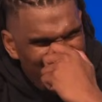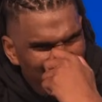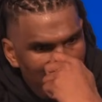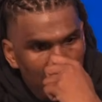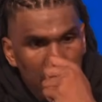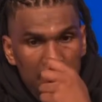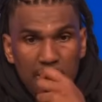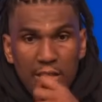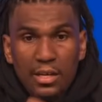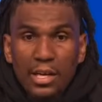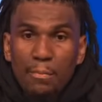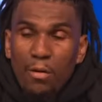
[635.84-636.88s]
No, he
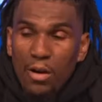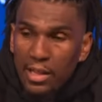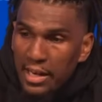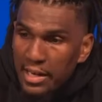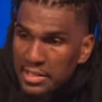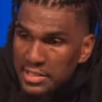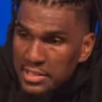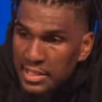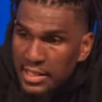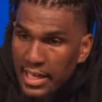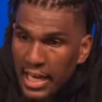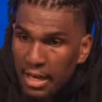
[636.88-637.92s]
was he brought a lot of energy to
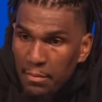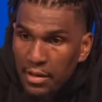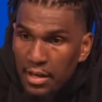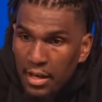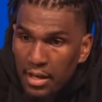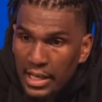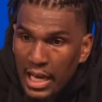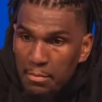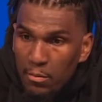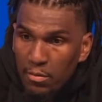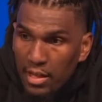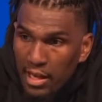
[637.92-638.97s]
the game. He
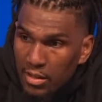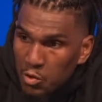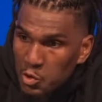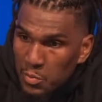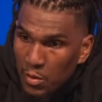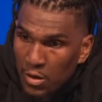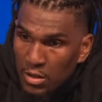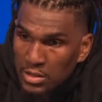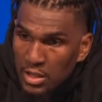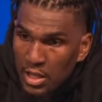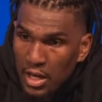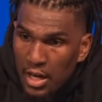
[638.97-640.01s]
came up with a lot of loose
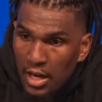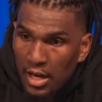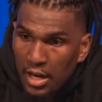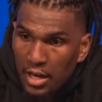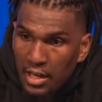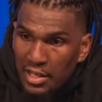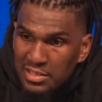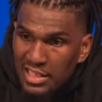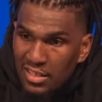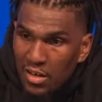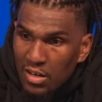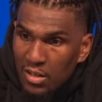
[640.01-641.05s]
balls. He was
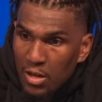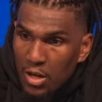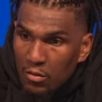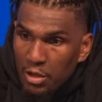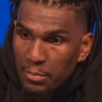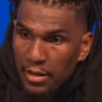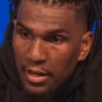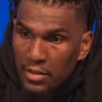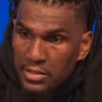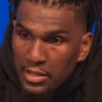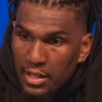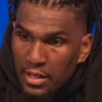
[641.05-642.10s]
getting all the long
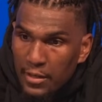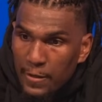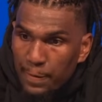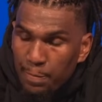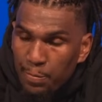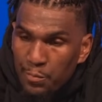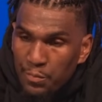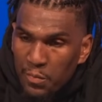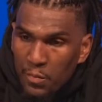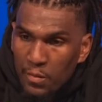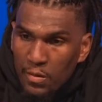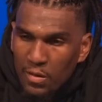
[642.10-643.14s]
rebounds, and I
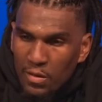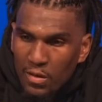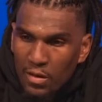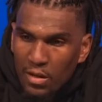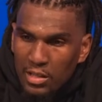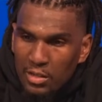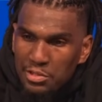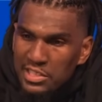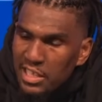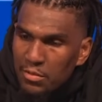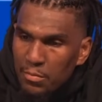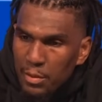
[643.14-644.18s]
think we
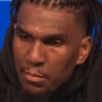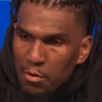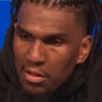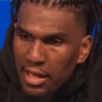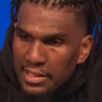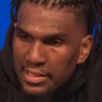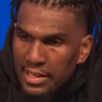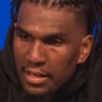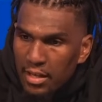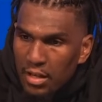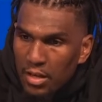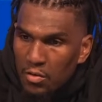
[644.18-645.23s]
just had to be more locked
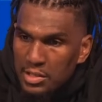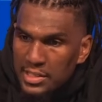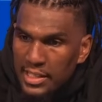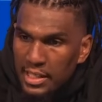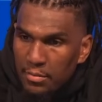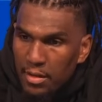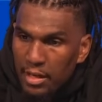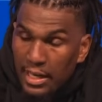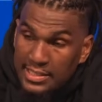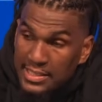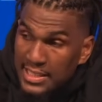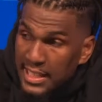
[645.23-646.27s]
in on the team
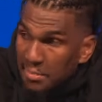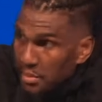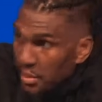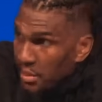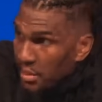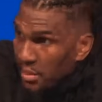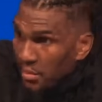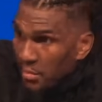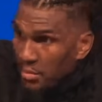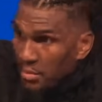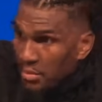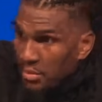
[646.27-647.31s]
as a team
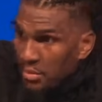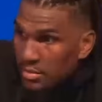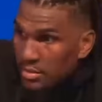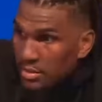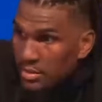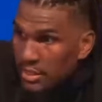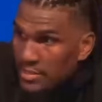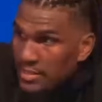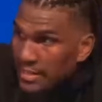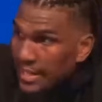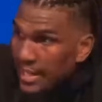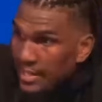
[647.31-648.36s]
to try to
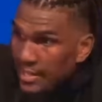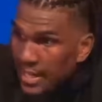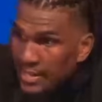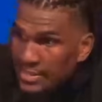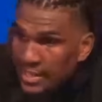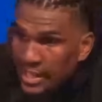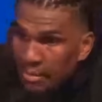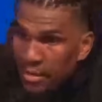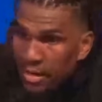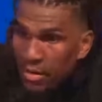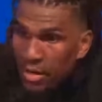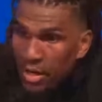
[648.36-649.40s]
take out guys like him
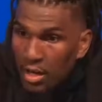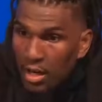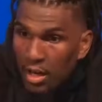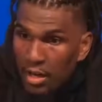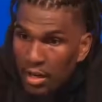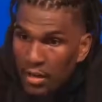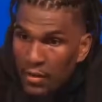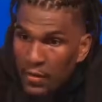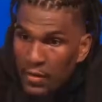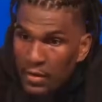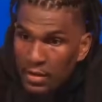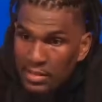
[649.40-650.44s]
out.
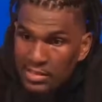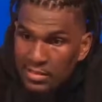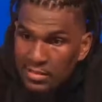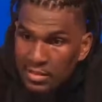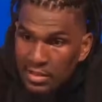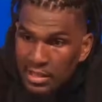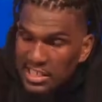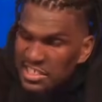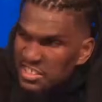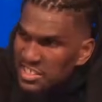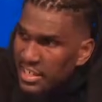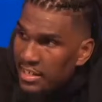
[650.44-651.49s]
You know, it's
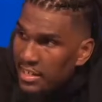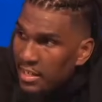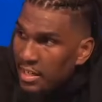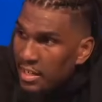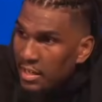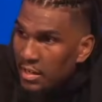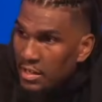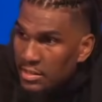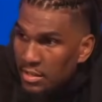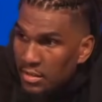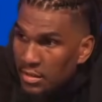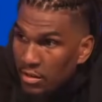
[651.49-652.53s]
easier said than done. You know,
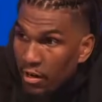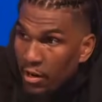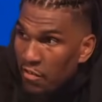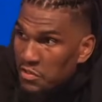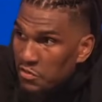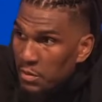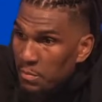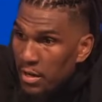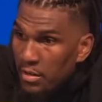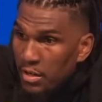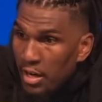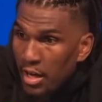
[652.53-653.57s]
he's a great offensive
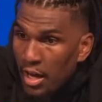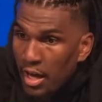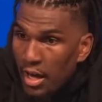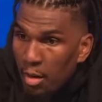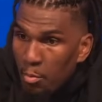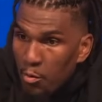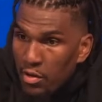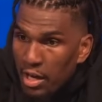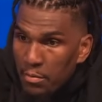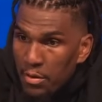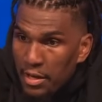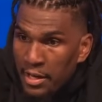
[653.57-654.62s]
rebounder, but we got
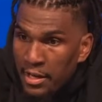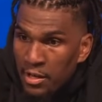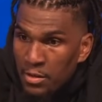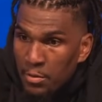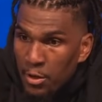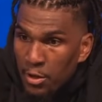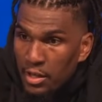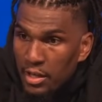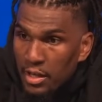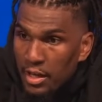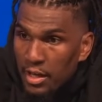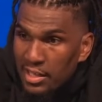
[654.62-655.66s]
to be able to hit him
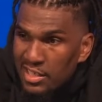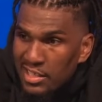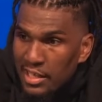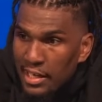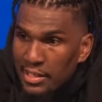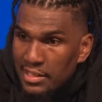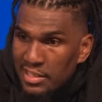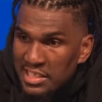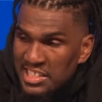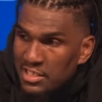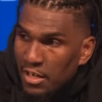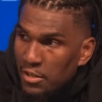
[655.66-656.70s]
early and
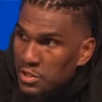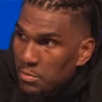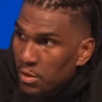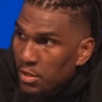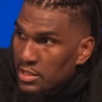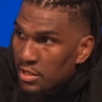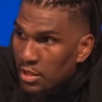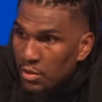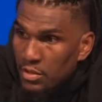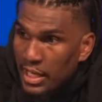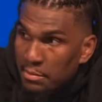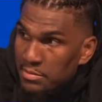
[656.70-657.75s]
discourage him early so he
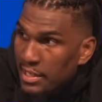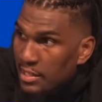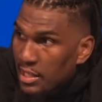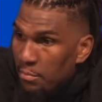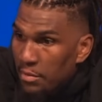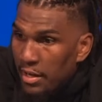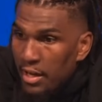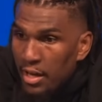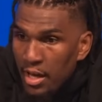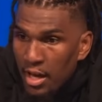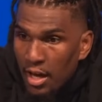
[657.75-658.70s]
don't keep trying to come in.